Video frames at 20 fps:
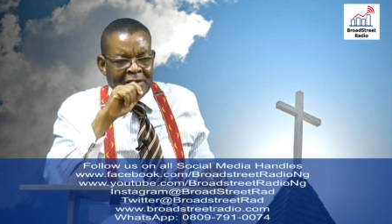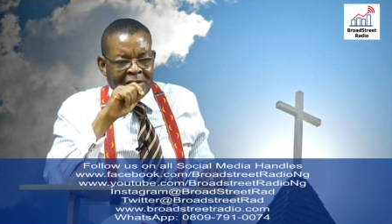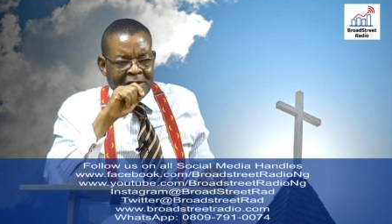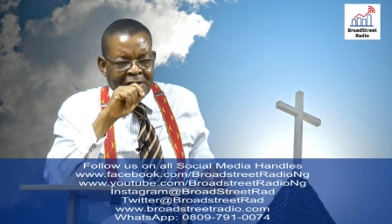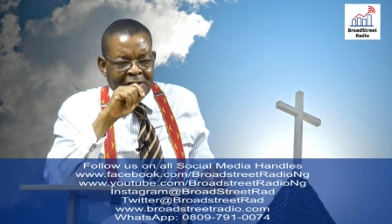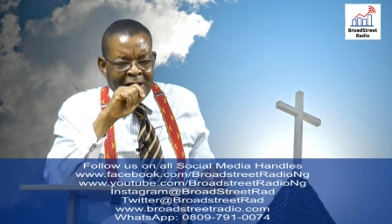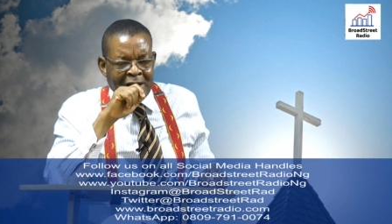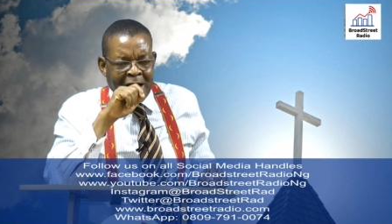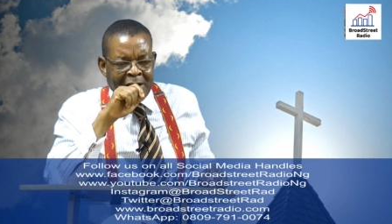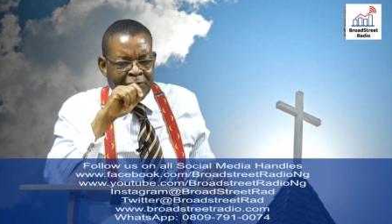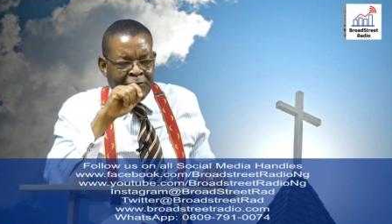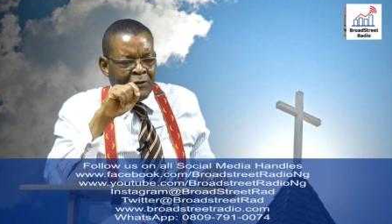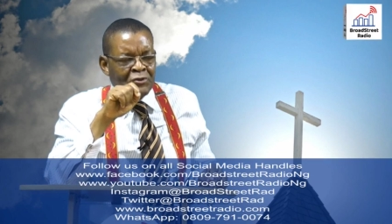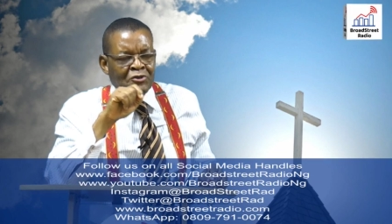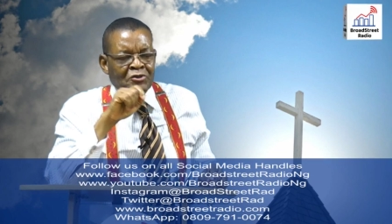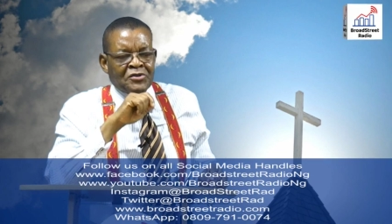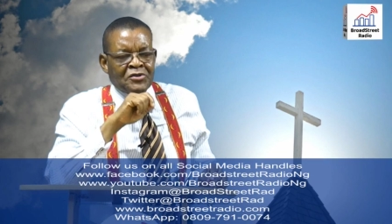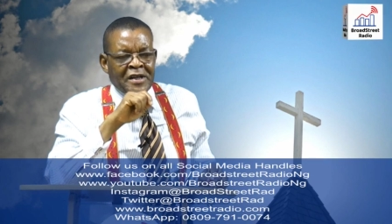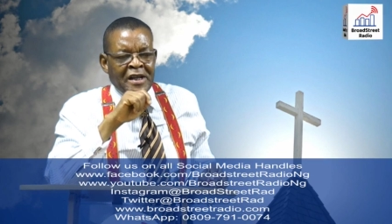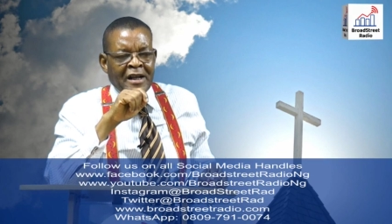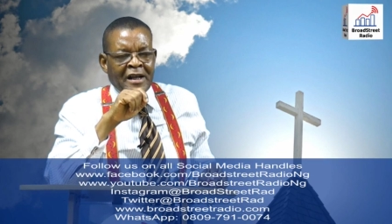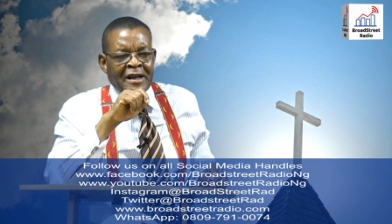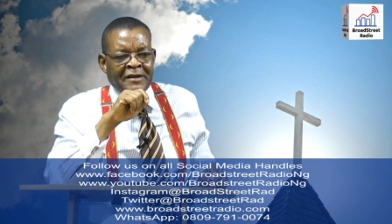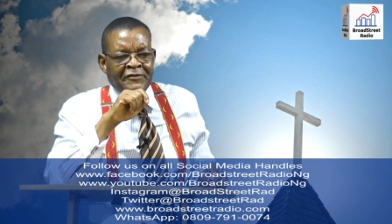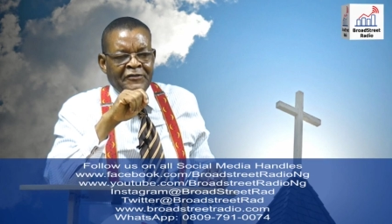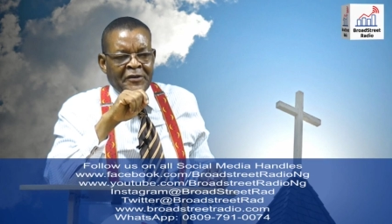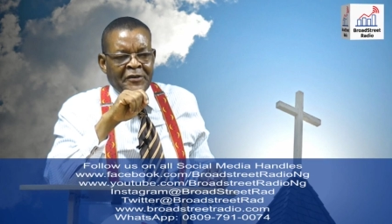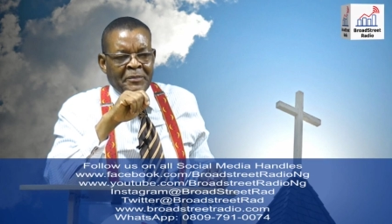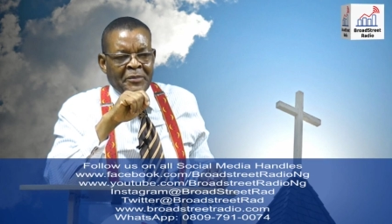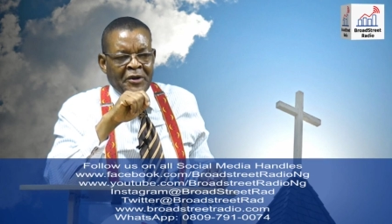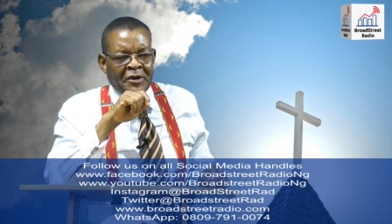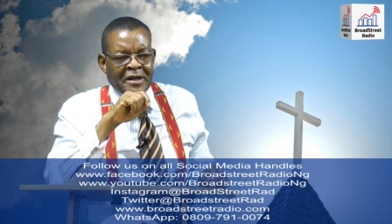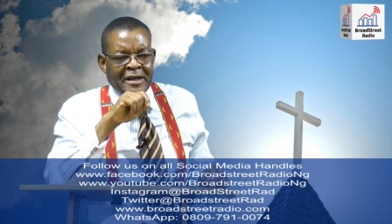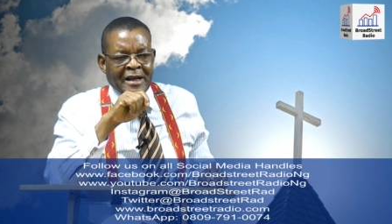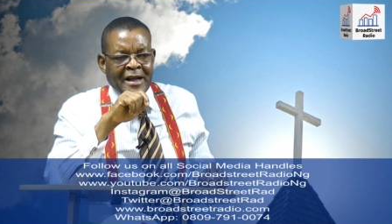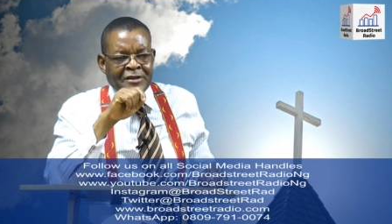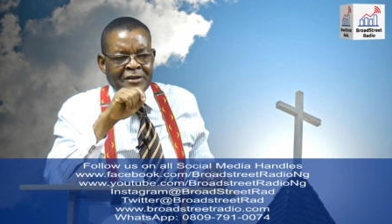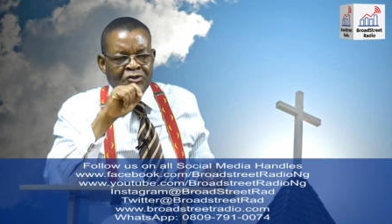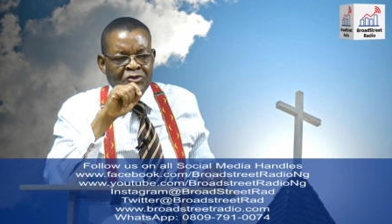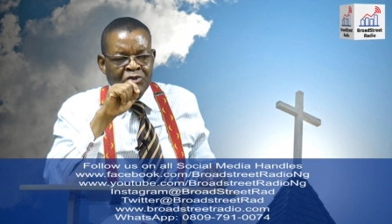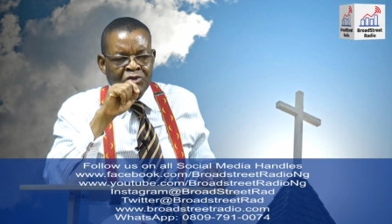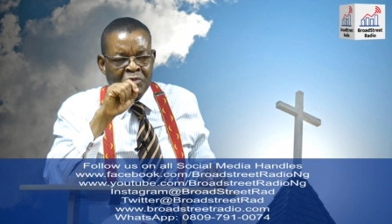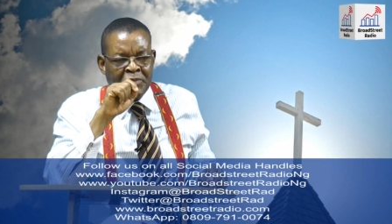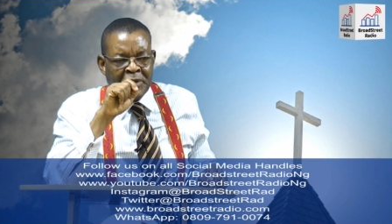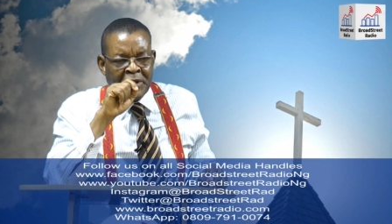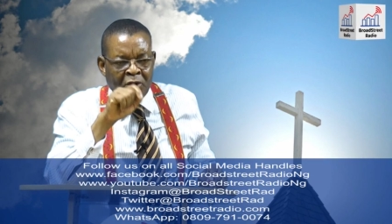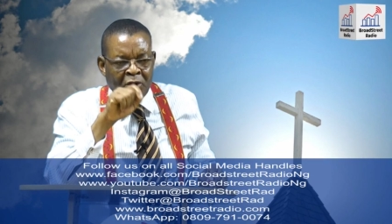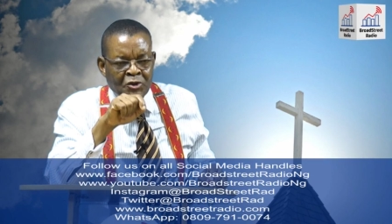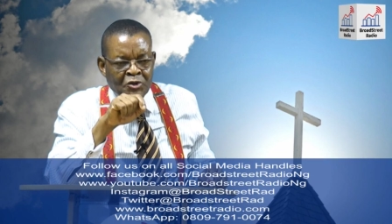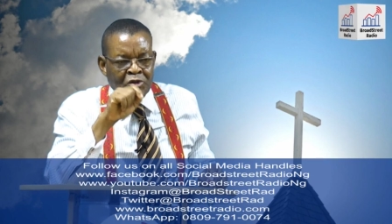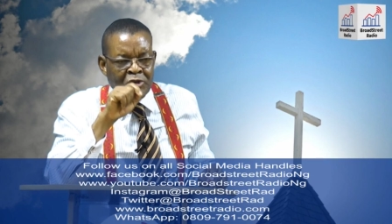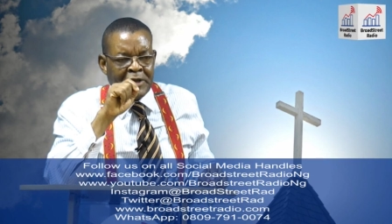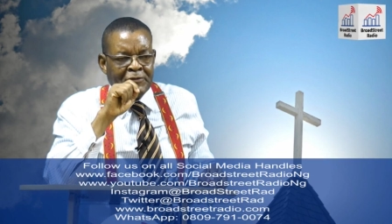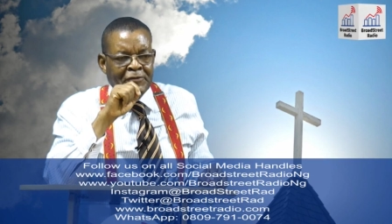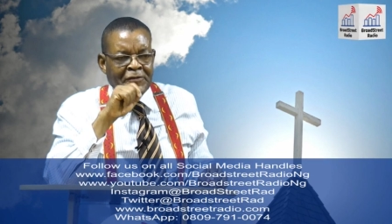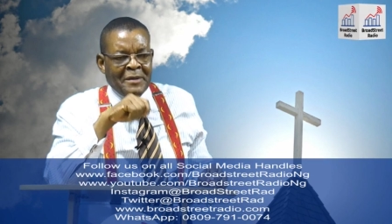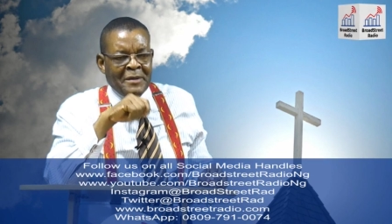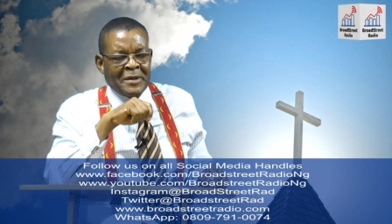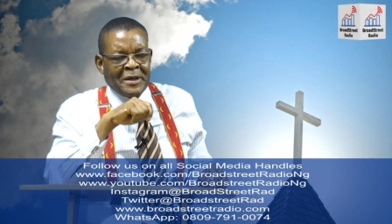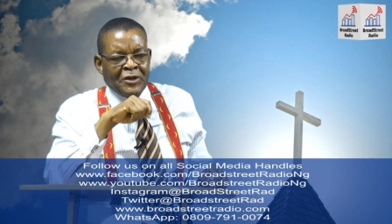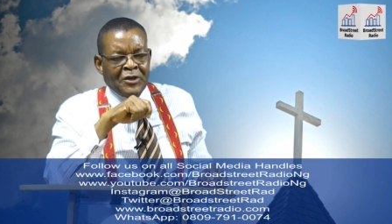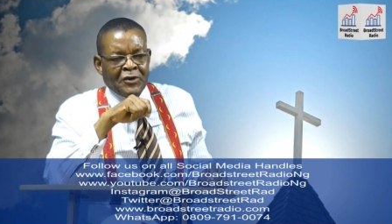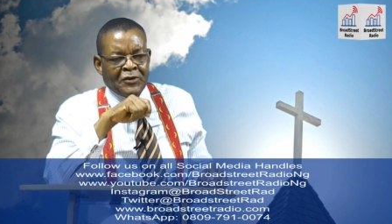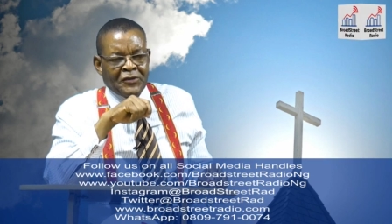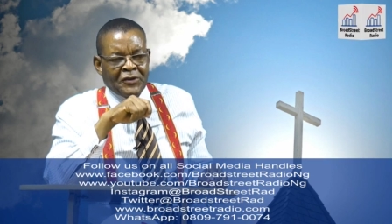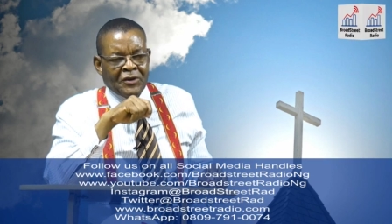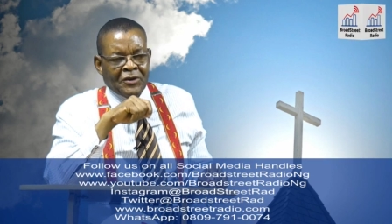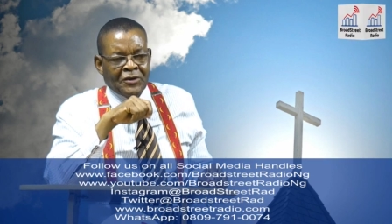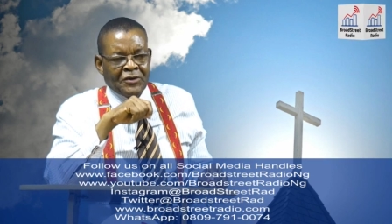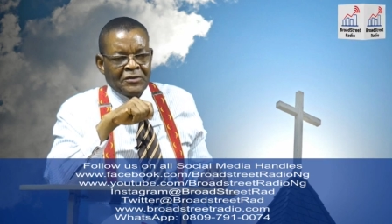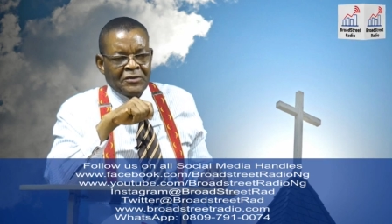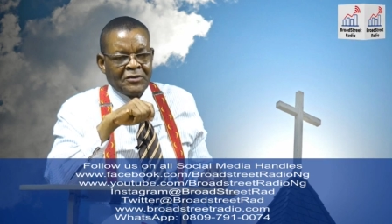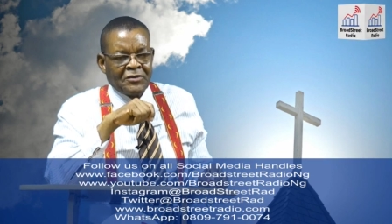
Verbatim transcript: afford to tell everybody that you belong to the family of God.